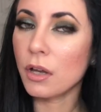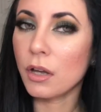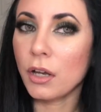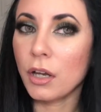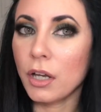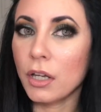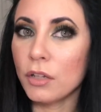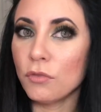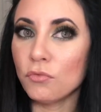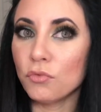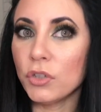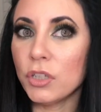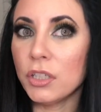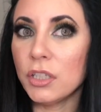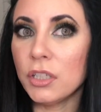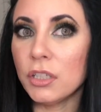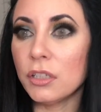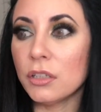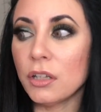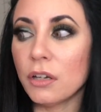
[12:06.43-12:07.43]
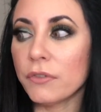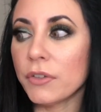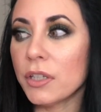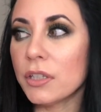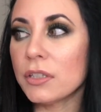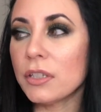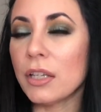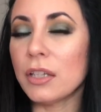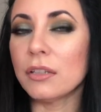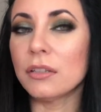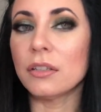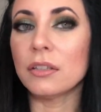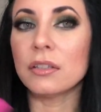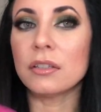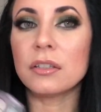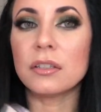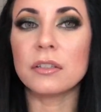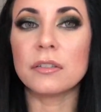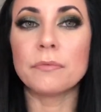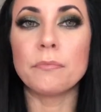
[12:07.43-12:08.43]
I really love it. And the
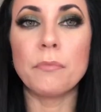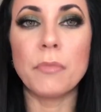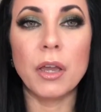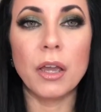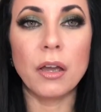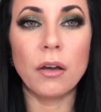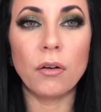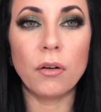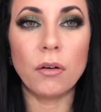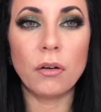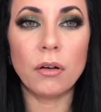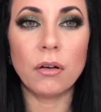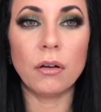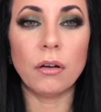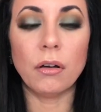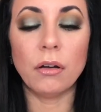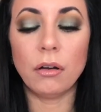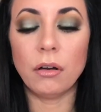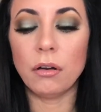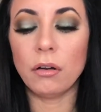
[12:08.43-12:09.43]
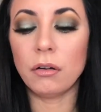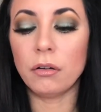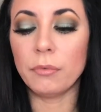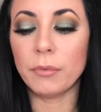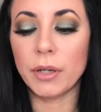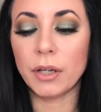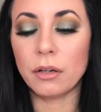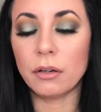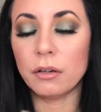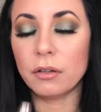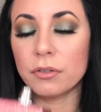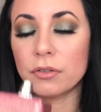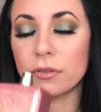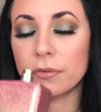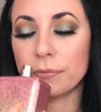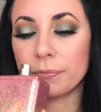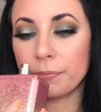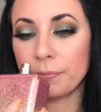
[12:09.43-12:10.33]
smell, oh my gosh,